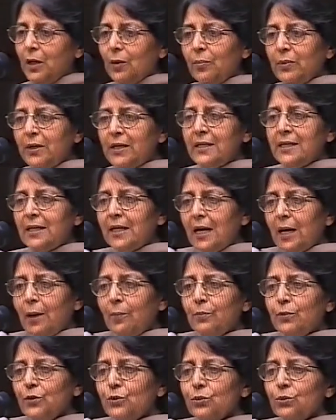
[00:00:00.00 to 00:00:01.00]
a building
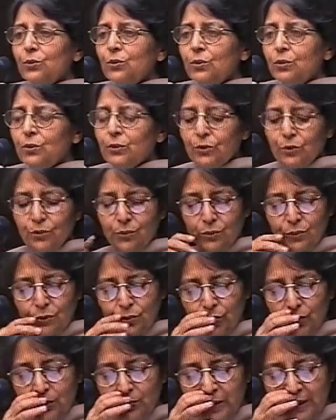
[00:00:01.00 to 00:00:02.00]
up to
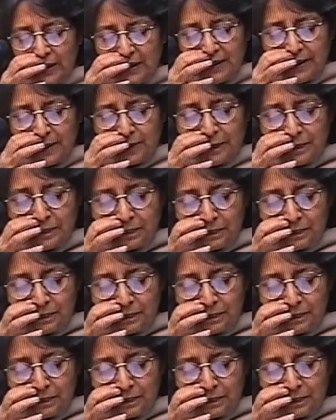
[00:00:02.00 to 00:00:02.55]
the murder.